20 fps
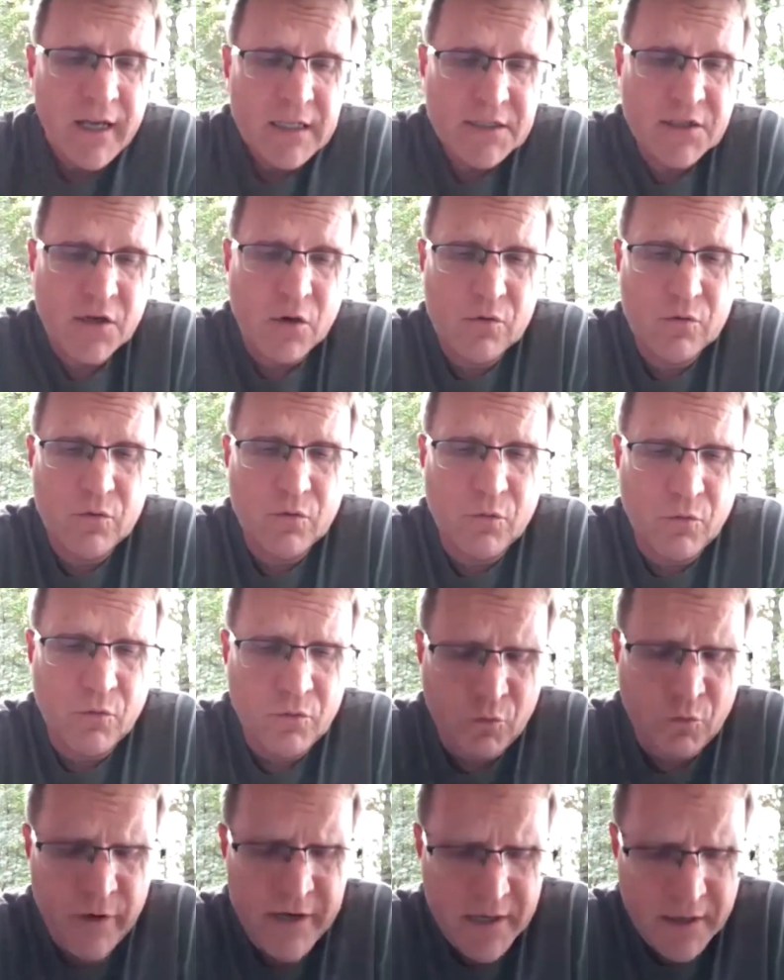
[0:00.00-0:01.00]
So
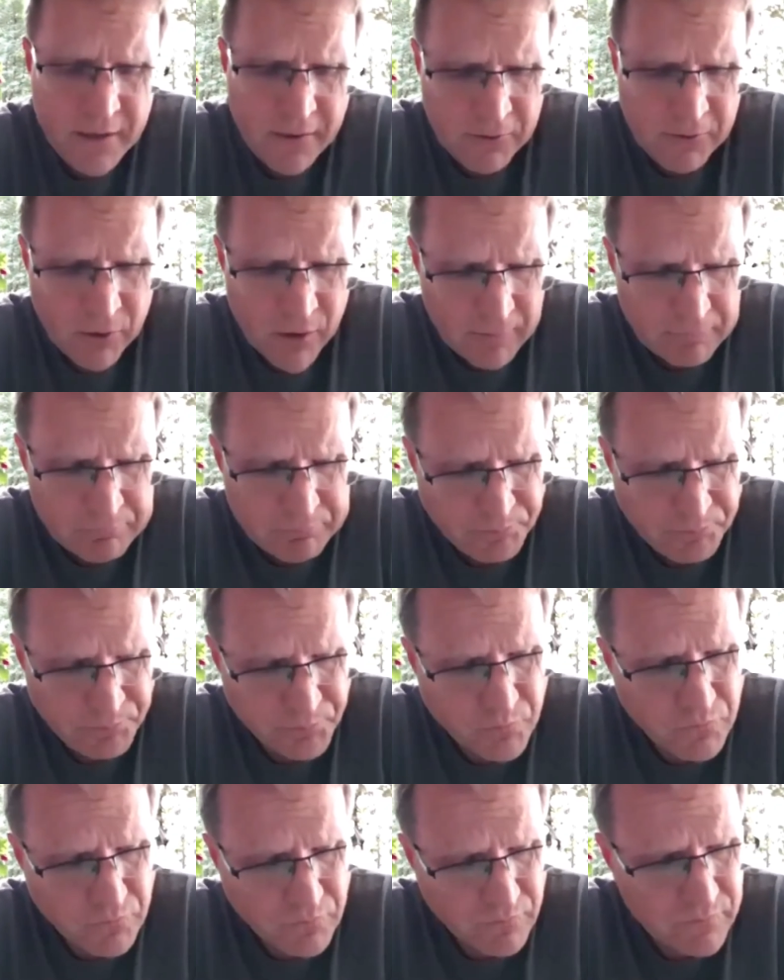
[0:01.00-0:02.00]
we are, um,
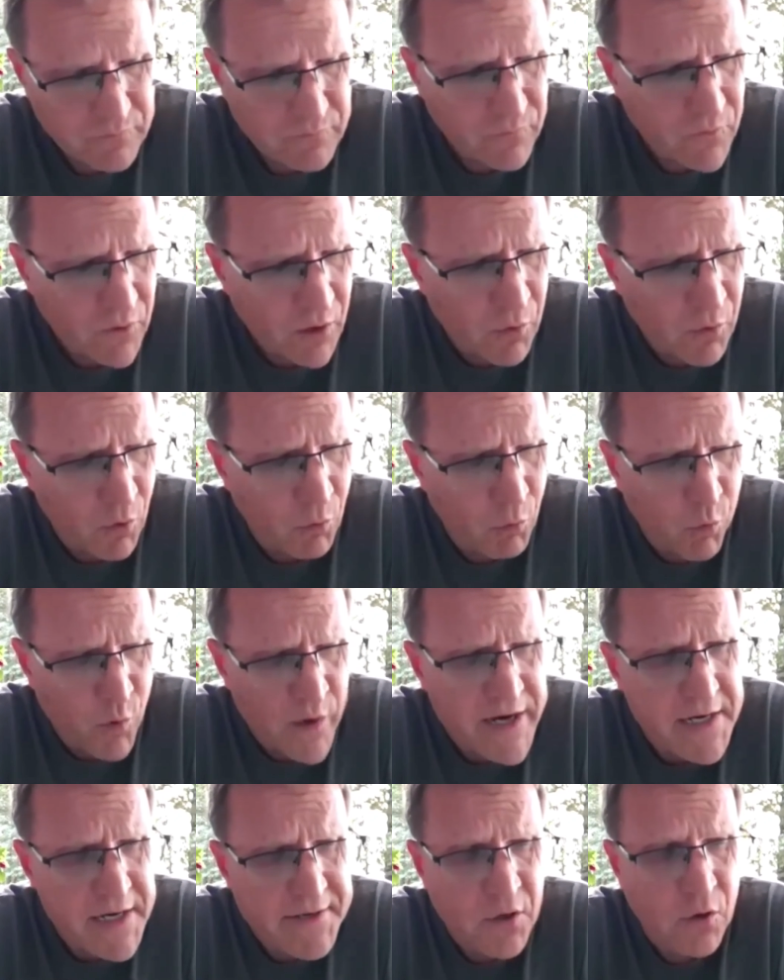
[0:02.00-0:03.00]

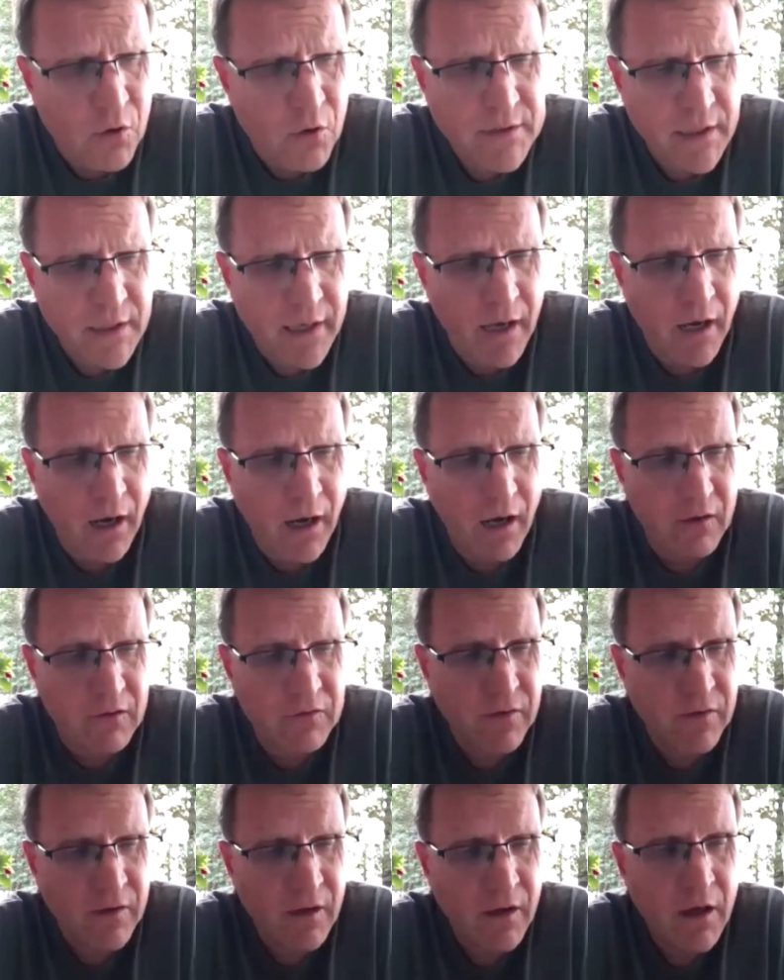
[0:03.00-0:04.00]
we don't have